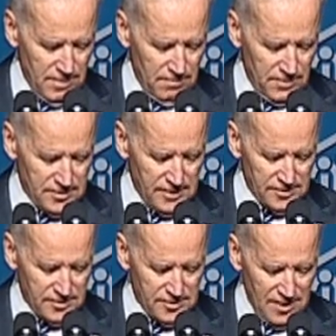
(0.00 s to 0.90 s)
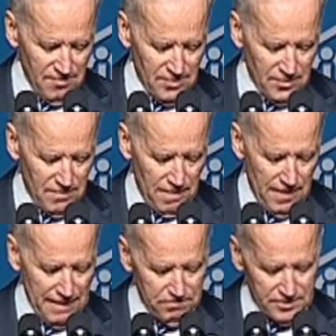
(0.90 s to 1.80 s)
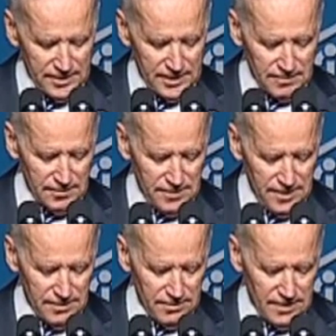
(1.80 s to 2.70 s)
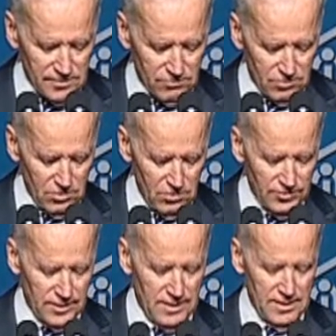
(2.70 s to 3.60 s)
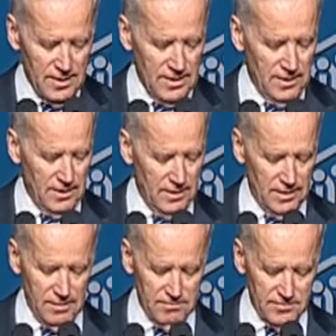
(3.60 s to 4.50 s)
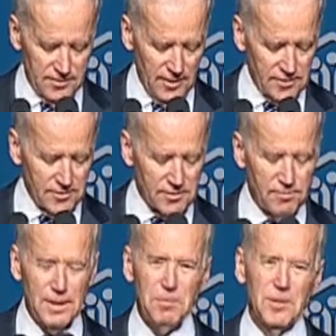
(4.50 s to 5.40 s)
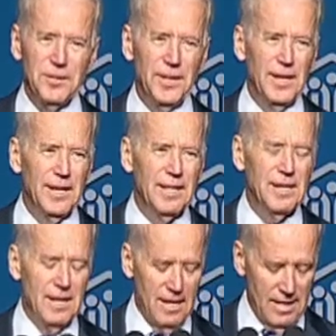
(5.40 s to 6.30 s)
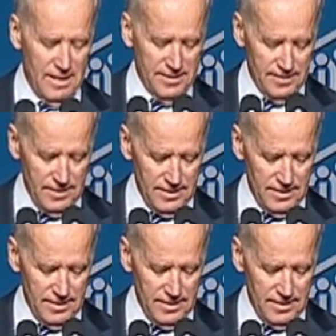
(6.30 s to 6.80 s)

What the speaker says: But since December, that particular center has enrolled dozens of people a day, and